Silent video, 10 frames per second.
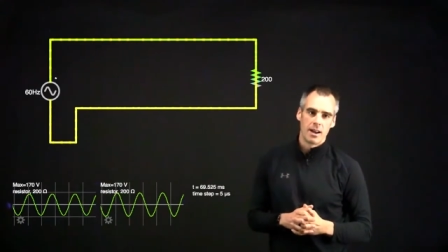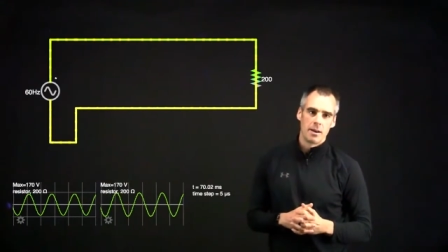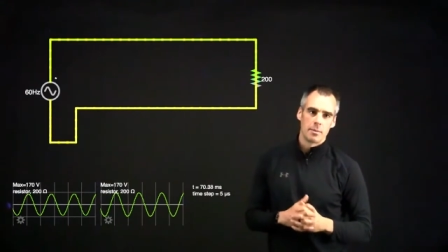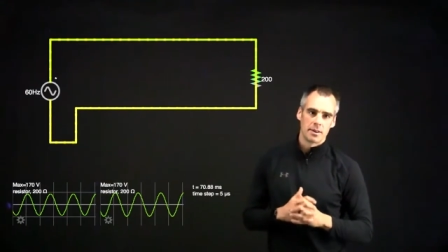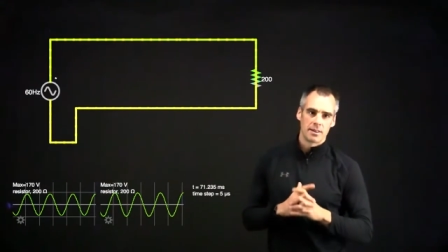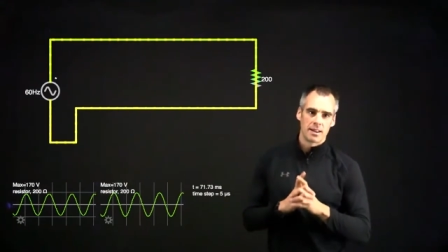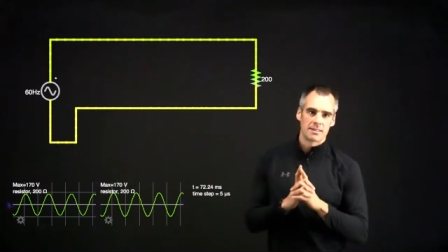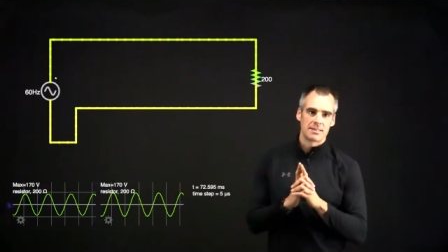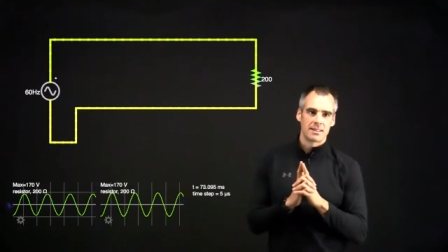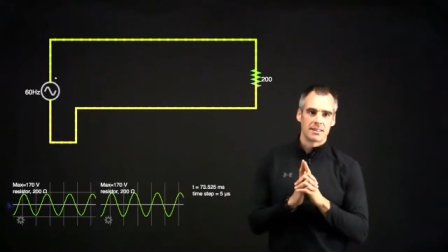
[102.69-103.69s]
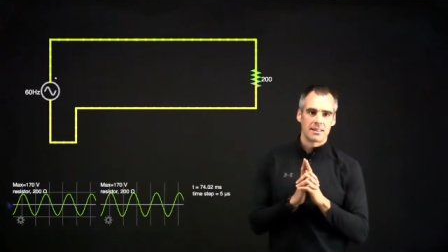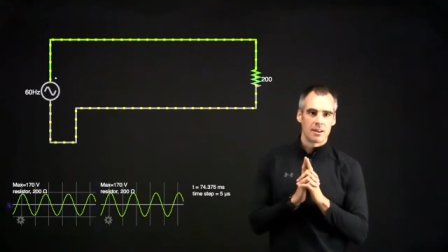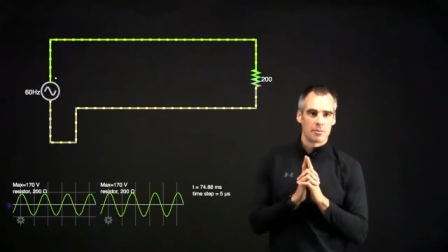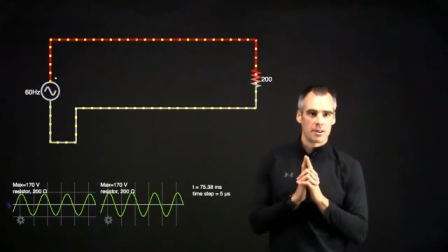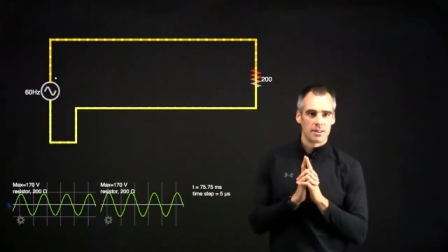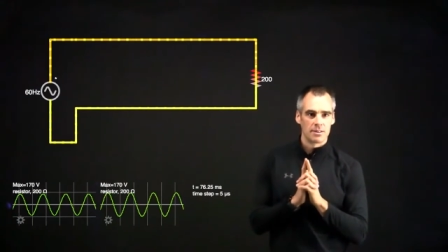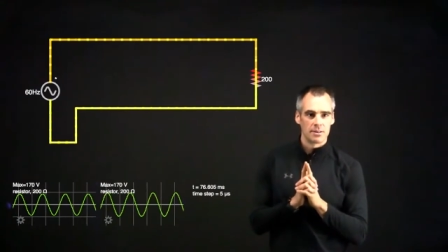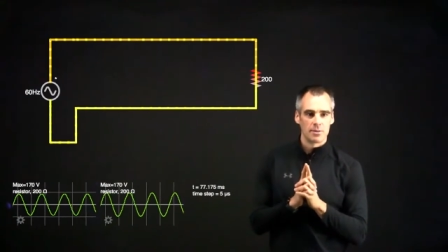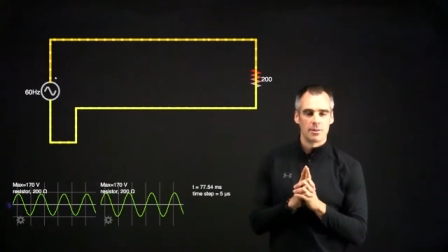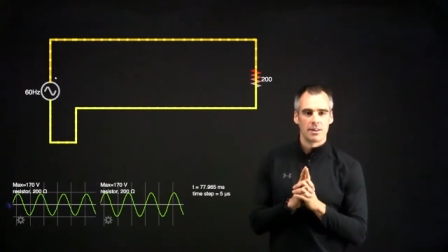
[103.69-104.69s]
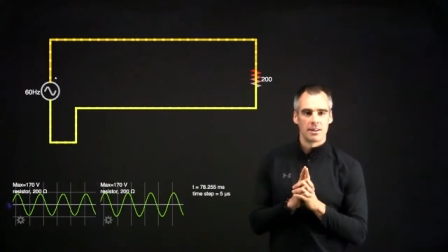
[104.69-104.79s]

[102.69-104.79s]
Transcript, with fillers: But the next thing that we can do